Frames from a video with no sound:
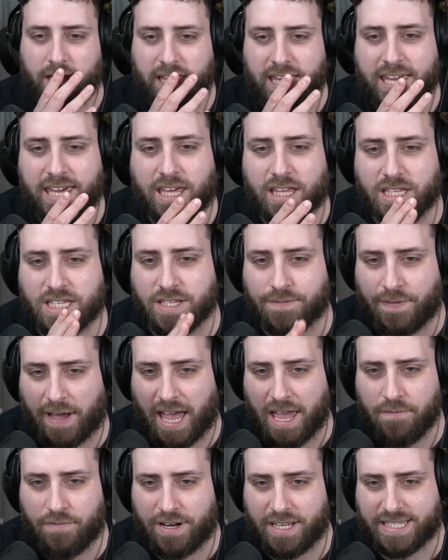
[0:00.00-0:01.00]
He can
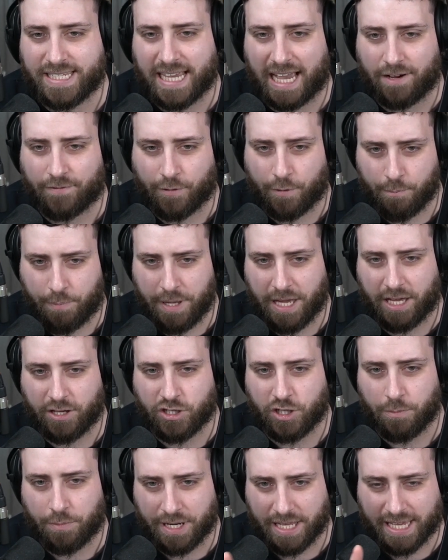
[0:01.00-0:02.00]
survive an attack from
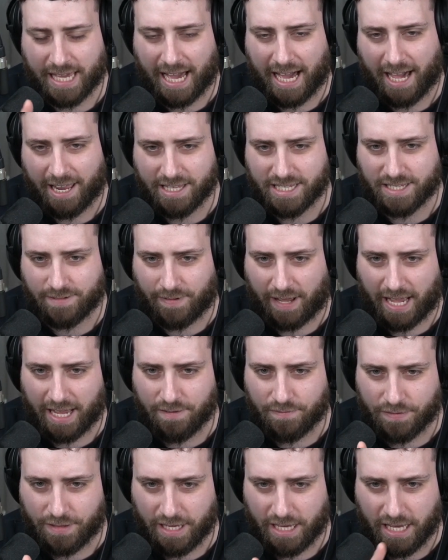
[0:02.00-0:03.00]
Pikachu, but he can't
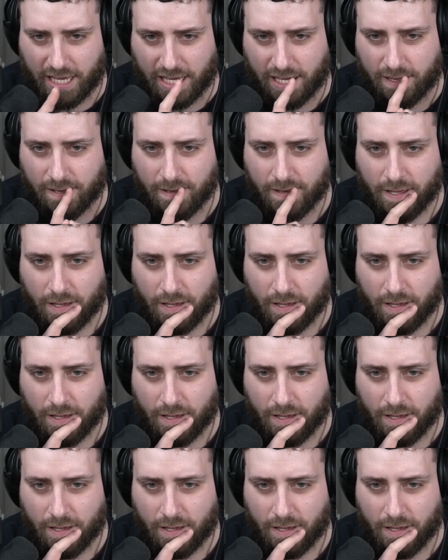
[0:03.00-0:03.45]
survive the